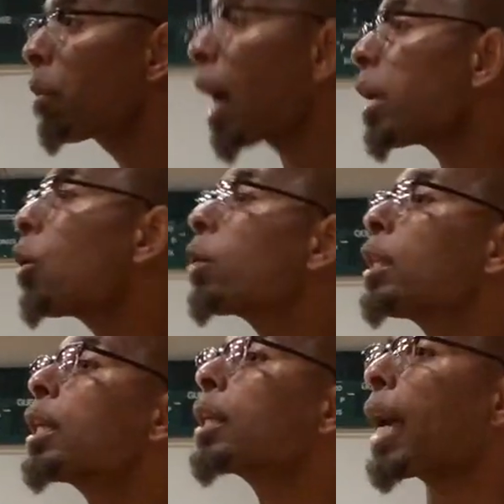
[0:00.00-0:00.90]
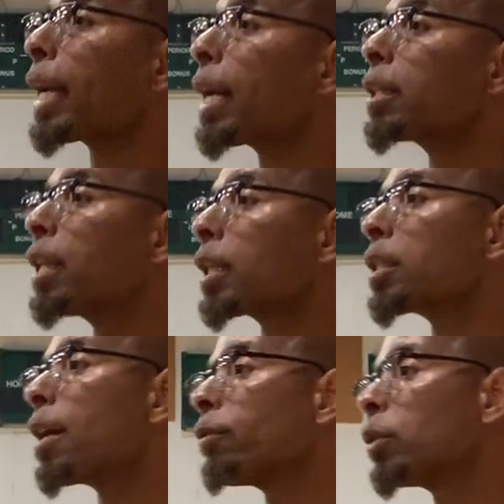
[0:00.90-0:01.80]
I know what it looked like at the next
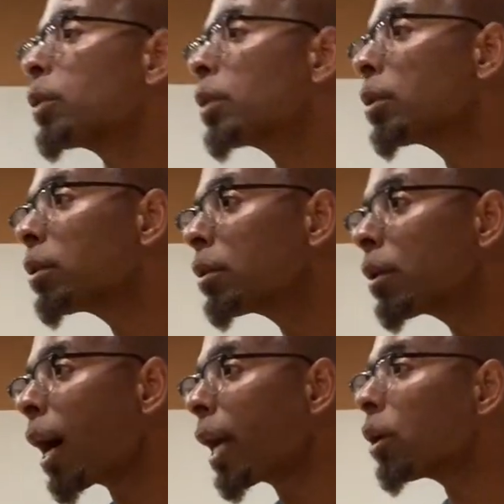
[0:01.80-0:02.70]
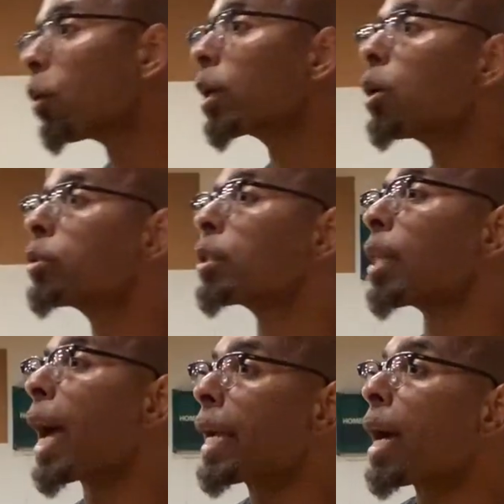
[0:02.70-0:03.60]
level. I know what coaches
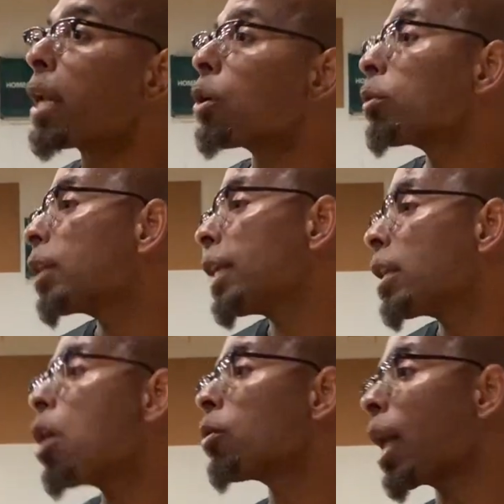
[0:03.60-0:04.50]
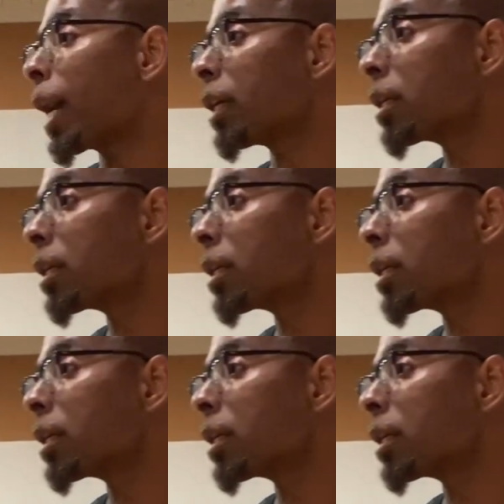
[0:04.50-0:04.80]
like, I know what they don't like.